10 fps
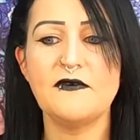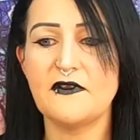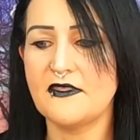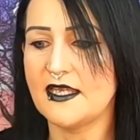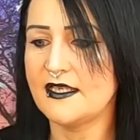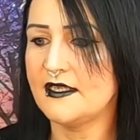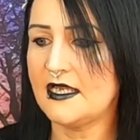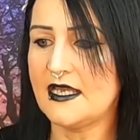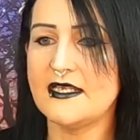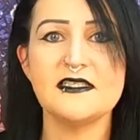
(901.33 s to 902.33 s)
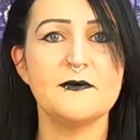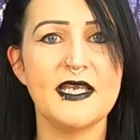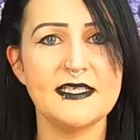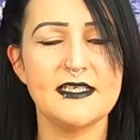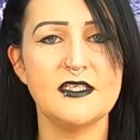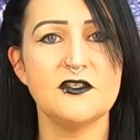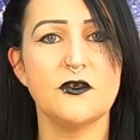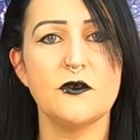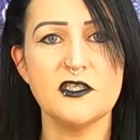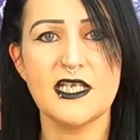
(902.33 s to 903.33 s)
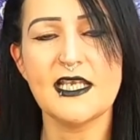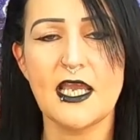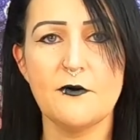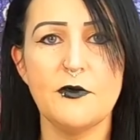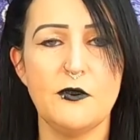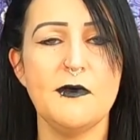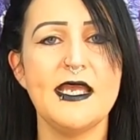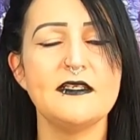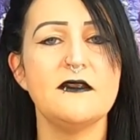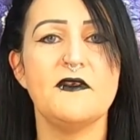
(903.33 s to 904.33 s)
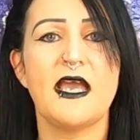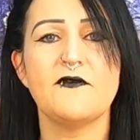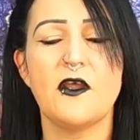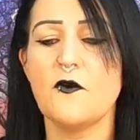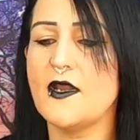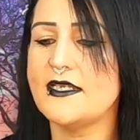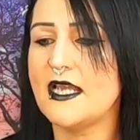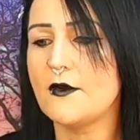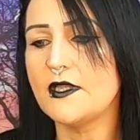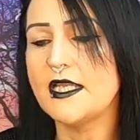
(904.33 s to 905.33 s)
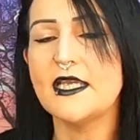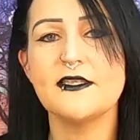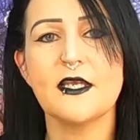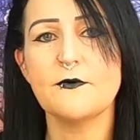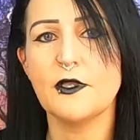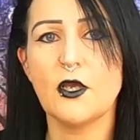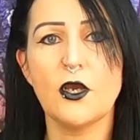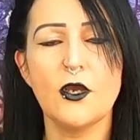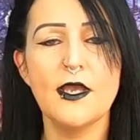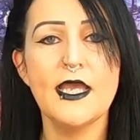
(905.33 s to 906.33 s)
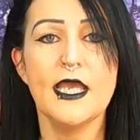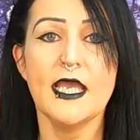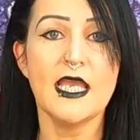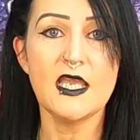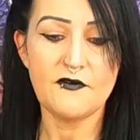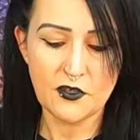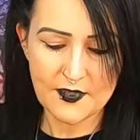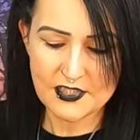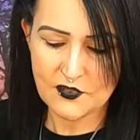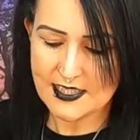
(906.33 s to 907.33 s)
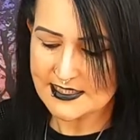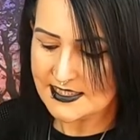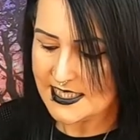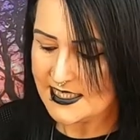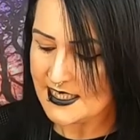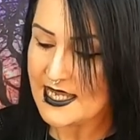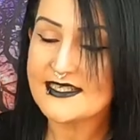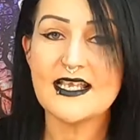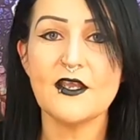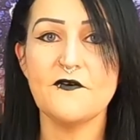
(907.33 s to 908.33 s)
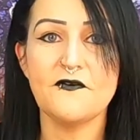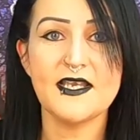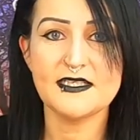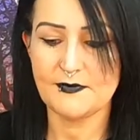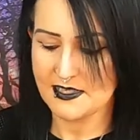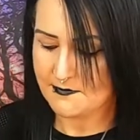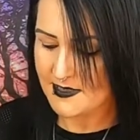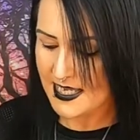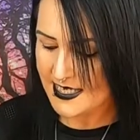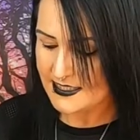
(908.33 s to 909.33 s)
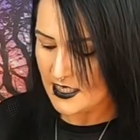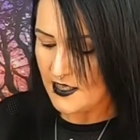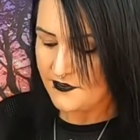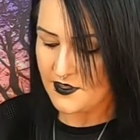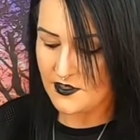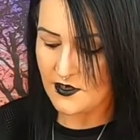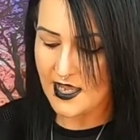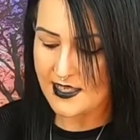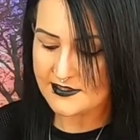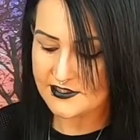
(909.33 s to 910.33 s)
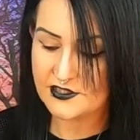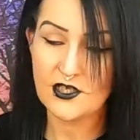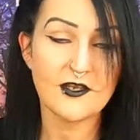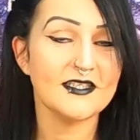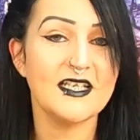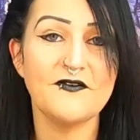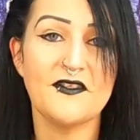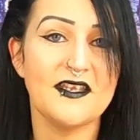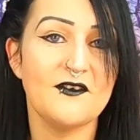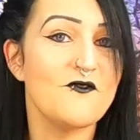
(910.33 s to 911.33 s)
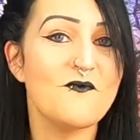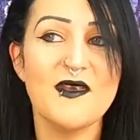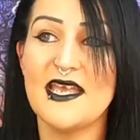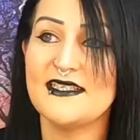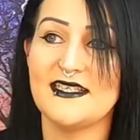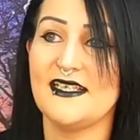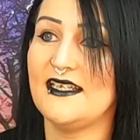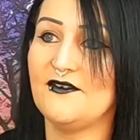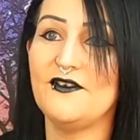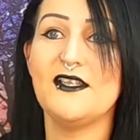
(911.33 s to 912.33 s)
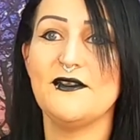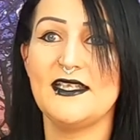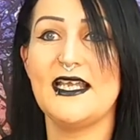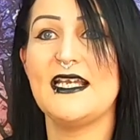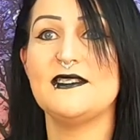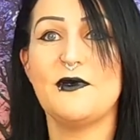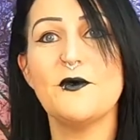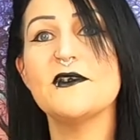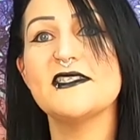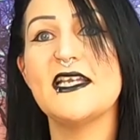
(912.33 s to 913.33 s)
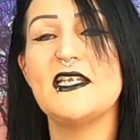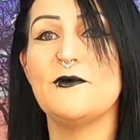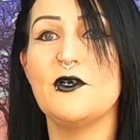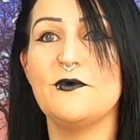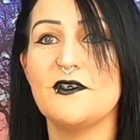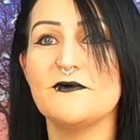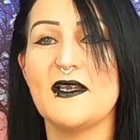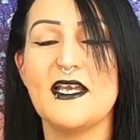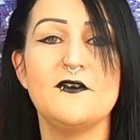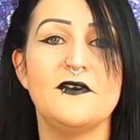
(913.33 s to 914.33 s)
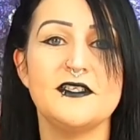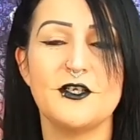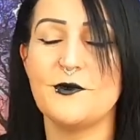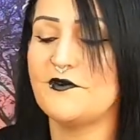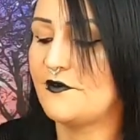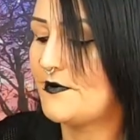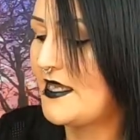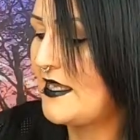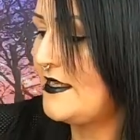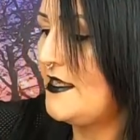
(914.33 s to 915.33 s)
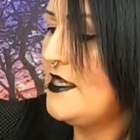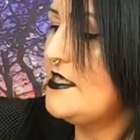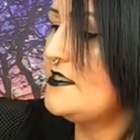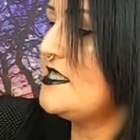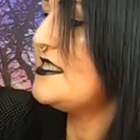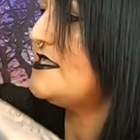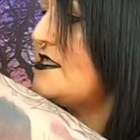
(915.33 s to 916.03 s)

everything, and it's amazing. So go and check out Moon Maiden if you haven't already. I will link it down below if you're interested in nice outfits being made. The skirts and everything are amazing. Really, really nice. But I won't say anymore because my outfits are coming from there. So this